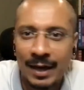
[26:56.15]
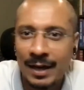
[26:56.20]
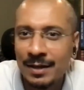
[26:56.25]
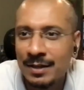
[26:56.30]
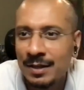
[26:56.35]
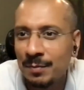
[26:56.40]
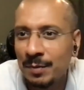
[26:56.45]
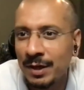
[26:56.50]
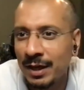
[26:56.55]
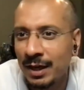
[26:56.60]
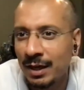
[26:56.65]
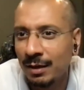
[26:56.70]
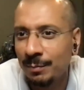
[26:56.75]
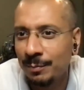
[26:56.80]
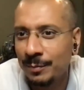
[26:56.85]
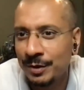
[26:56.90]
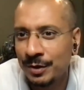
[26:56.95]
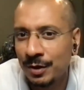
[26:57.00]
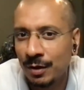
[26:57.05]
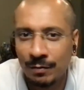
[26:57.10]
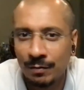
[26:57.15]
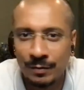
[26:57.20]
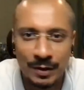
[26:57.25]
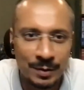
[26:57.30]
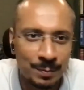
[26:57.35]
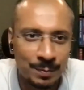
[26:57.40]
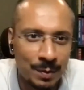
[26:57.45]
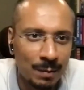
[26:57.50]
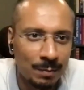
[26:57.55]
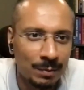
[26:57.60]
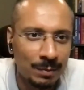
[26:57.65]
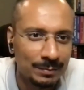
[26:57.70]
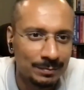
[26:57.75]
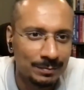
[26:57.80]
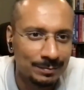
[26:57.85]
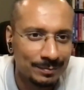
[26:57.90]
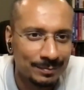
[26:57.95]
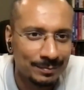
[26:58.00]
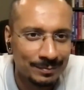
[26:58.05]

Can somebody help solve this problem?